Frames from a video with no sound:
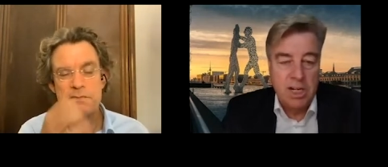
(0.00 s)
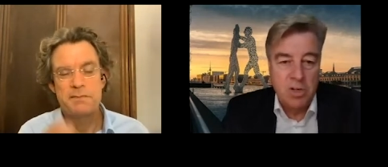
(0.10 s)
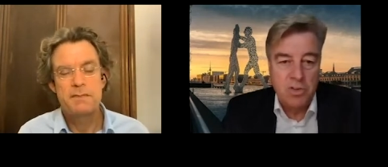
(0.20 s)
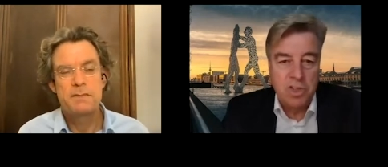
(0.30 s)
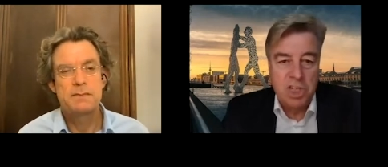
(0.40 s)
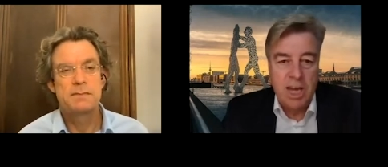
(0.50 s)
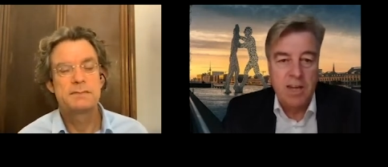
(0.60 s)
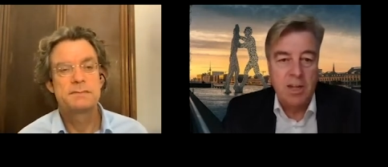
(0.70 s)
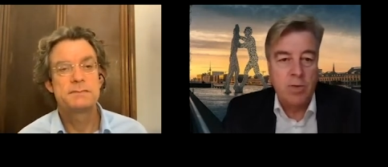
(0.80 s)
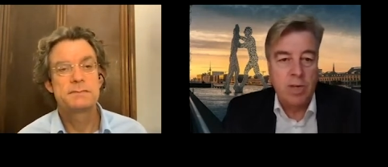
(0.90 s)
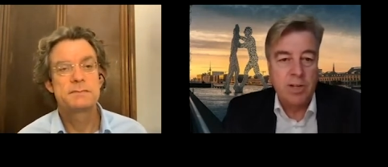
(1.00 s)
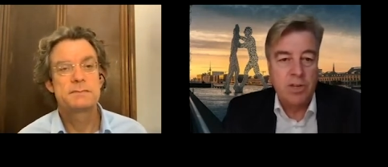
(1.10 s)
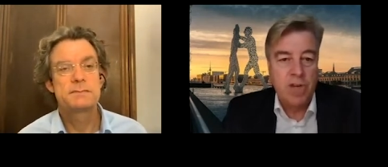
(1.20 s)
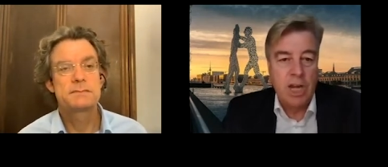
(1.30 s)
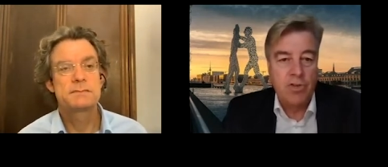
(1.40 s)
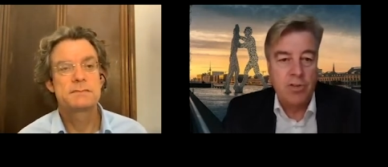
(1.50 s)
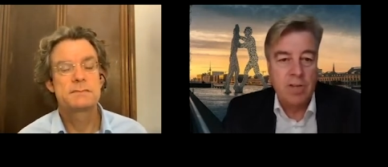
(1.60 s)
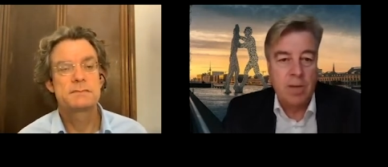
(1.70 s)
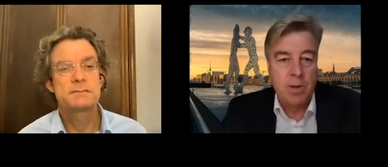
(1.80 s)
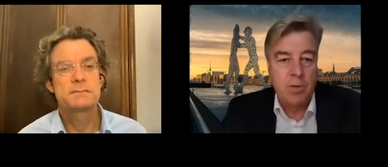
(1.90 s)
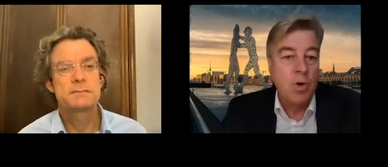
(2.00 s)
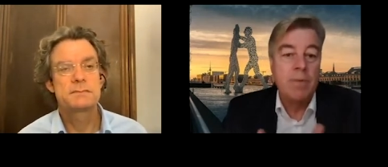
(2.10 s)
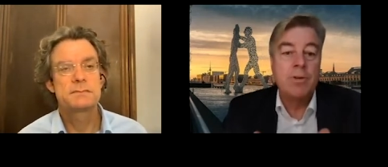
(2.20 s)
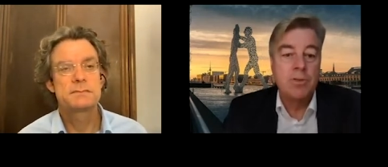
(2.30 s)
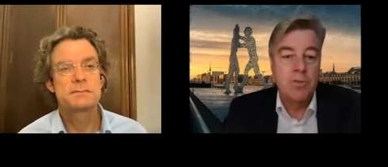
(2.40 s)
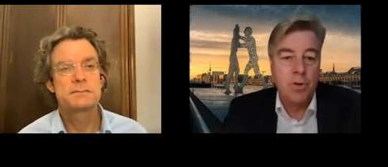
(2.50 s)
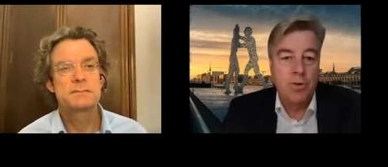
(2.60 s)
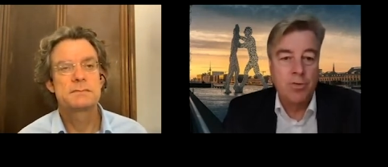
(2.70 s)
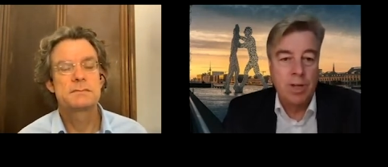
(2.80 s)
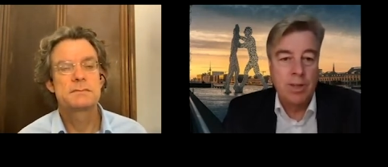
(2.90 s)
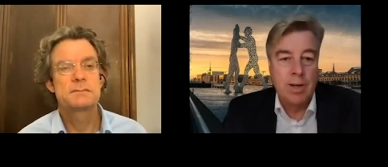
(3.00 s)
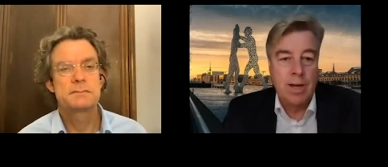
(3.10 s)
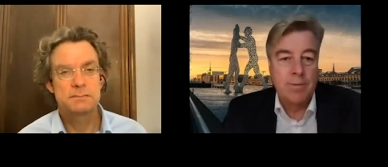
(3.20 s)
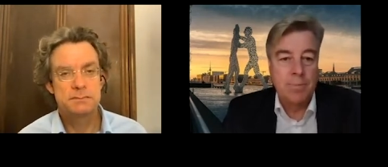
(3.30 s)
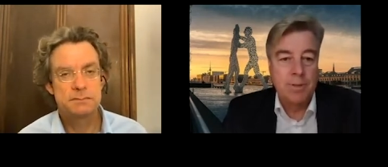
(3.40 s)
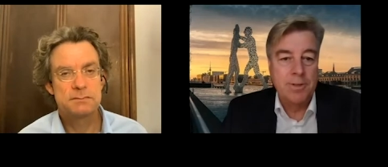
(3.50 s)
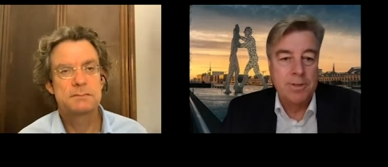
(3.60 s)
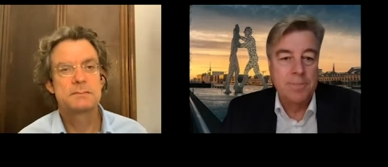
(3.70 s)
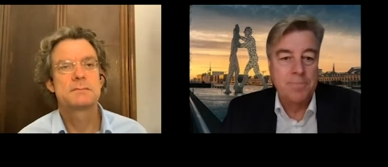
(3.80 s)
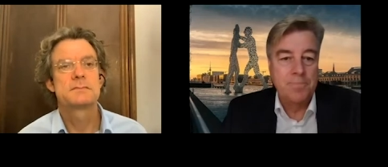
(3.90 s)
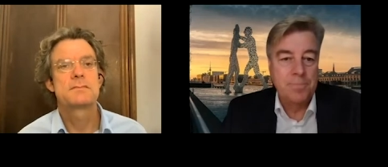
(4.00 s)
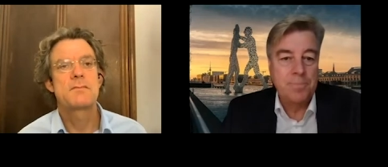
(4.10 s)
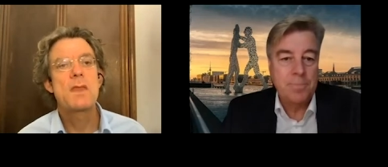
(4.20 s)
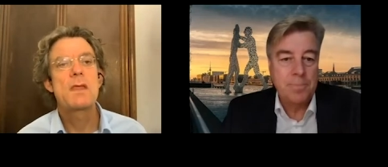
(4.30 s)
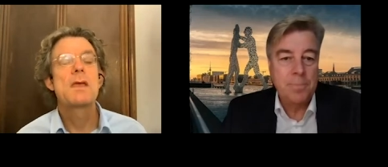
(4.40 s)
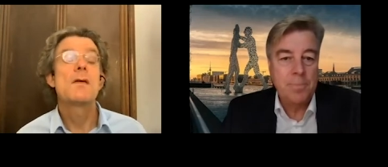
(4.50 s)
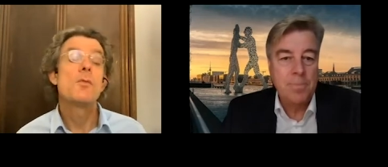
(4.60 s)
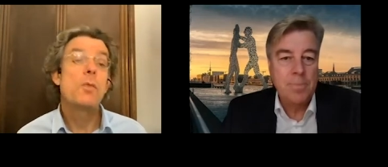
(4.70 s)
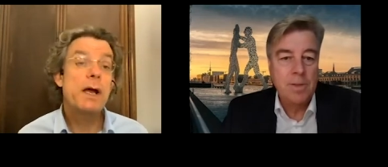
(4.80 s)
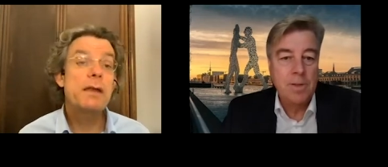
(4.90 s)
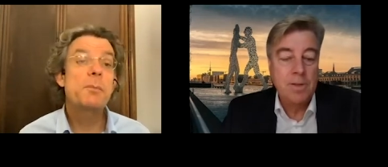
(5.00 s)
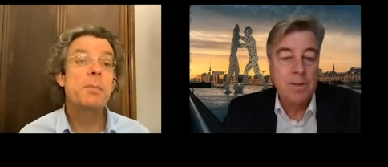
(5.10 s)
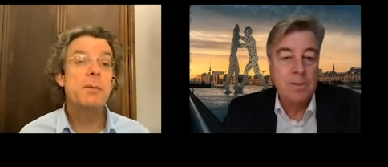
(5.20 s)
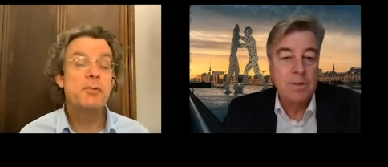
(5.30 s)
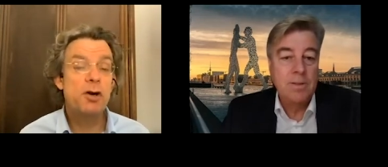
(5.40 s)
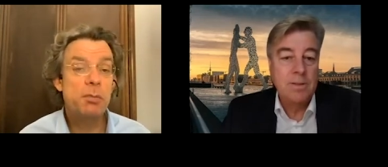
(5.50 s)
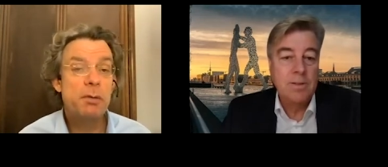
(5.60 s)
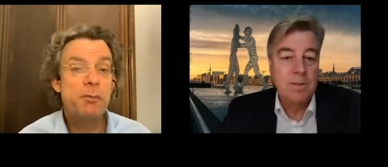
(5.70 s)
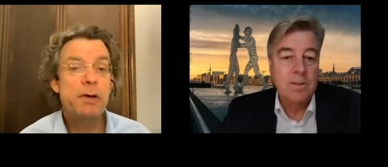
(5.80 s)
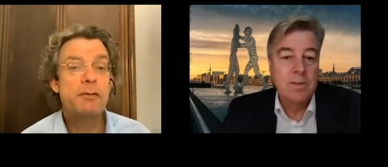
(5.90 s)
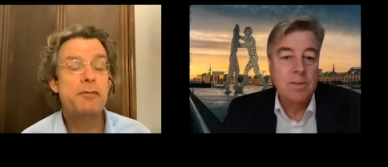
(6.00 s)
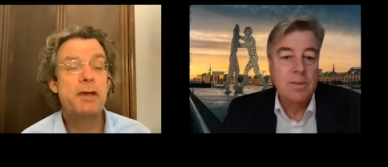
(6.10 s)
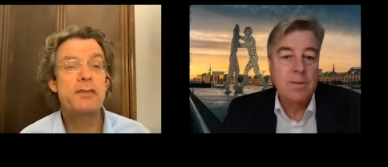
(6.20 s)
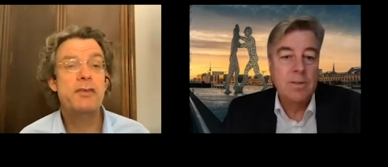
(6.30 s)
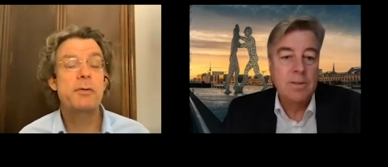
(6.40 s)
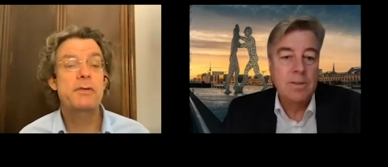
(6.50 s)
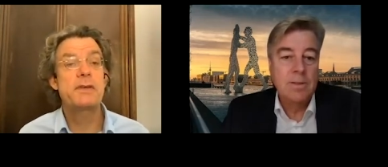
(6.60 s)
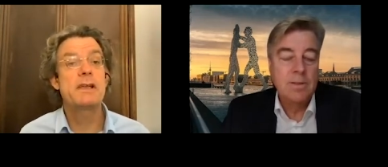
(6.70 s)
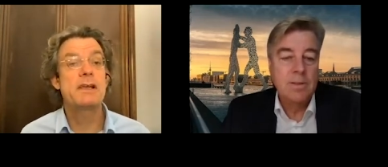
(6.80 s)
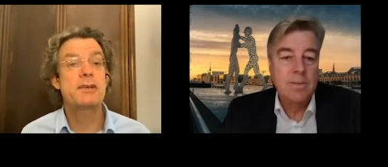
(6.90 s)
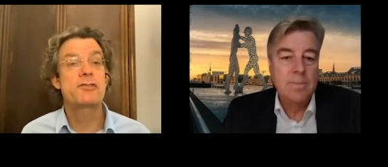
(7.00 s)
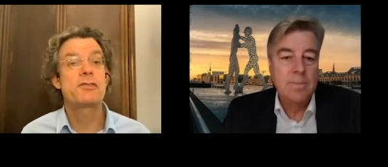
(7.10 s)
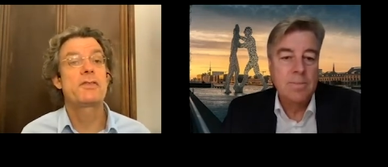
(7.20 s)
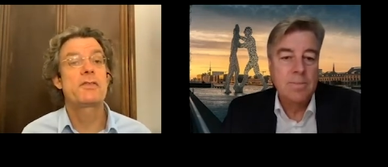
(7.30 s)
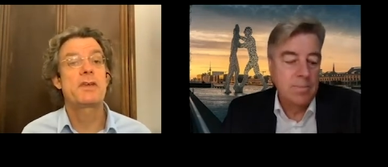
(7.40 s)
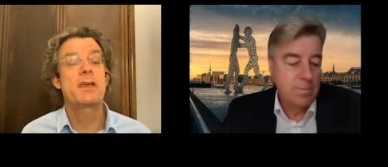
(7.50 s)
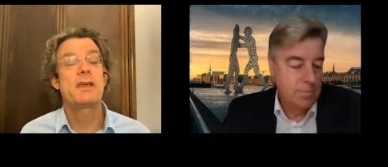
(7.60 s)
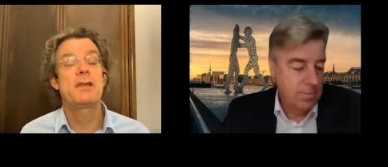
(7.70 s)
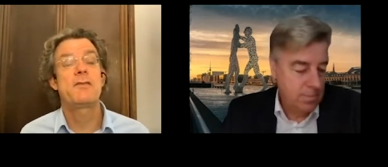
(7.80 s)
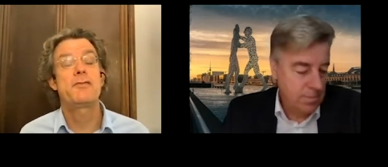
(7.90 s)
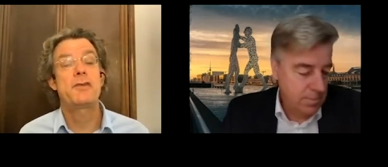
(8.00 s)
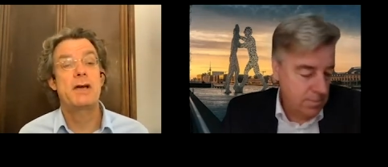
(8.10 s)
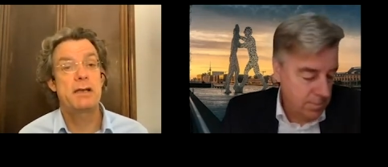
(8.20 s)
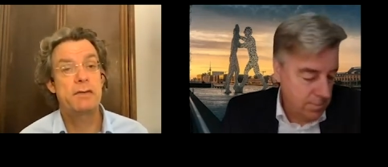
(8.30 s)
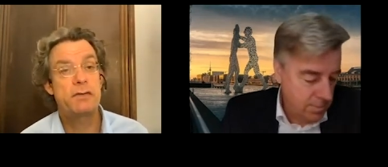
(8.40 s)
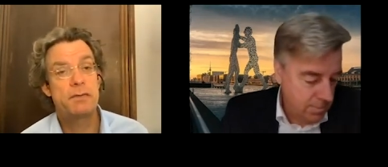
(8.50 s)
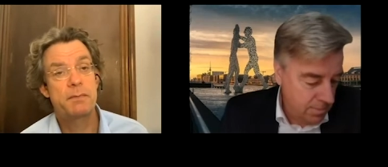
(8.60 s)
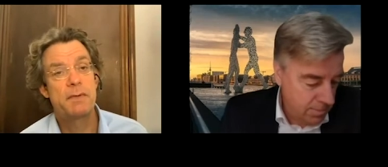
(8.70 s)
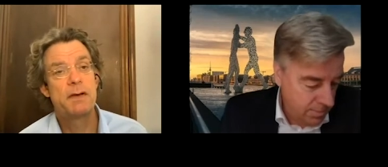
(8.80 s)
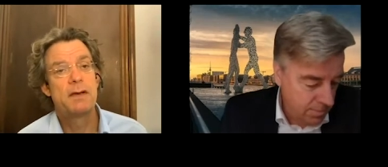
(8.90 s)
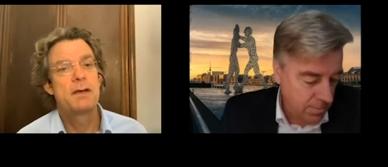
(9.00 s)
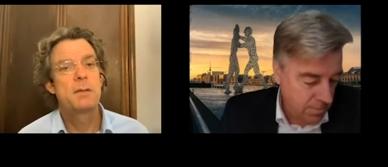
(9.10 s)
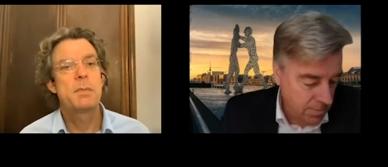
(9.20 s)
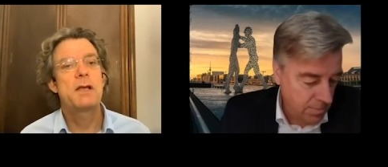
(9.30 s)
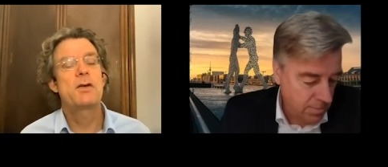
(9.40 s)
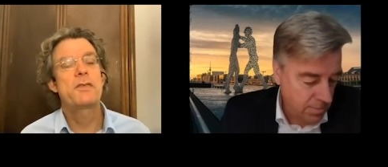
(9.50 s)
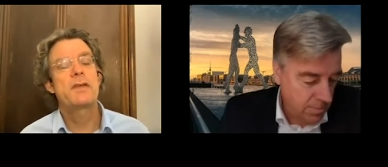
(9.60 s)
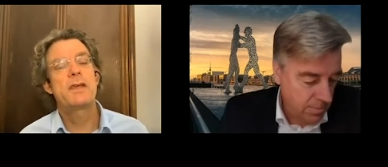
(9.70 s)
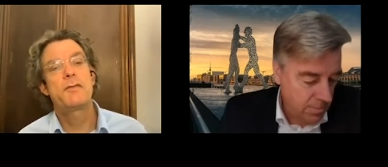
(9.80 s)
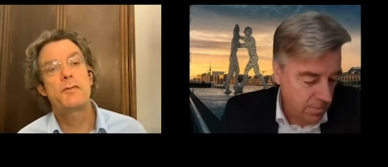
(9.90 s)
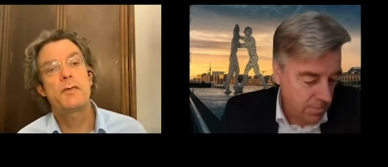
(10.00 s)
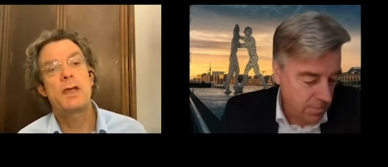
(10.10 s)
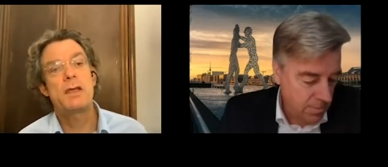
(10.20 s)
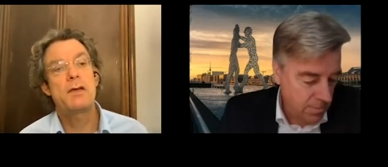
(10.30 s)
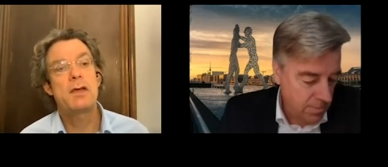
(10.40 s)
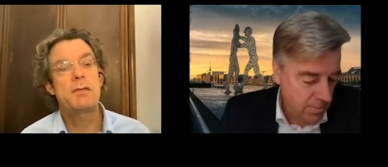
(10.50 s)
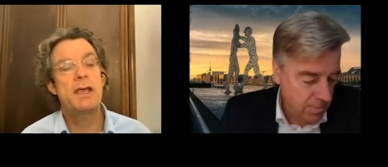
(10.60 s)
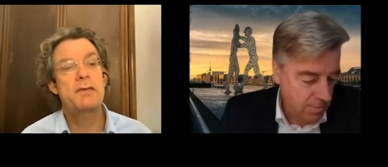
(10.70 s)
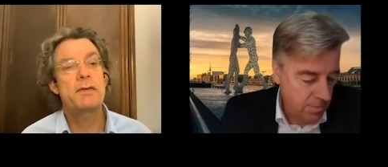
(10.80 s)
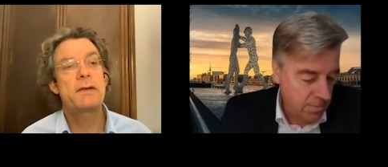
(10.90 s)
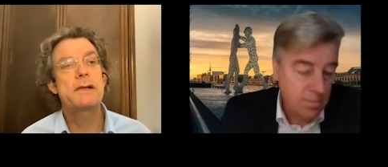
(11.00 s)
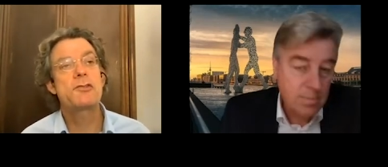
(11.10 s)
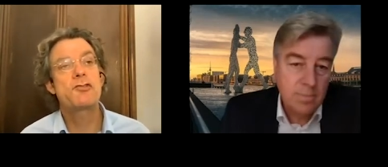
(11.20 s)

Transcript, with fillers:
Speaker 1: I don't see any drastic changes coming, whoever is going to run the government. You know. One big
Speaker 2: problem we are facing with the elections in France Mm. Because if, if, there's a little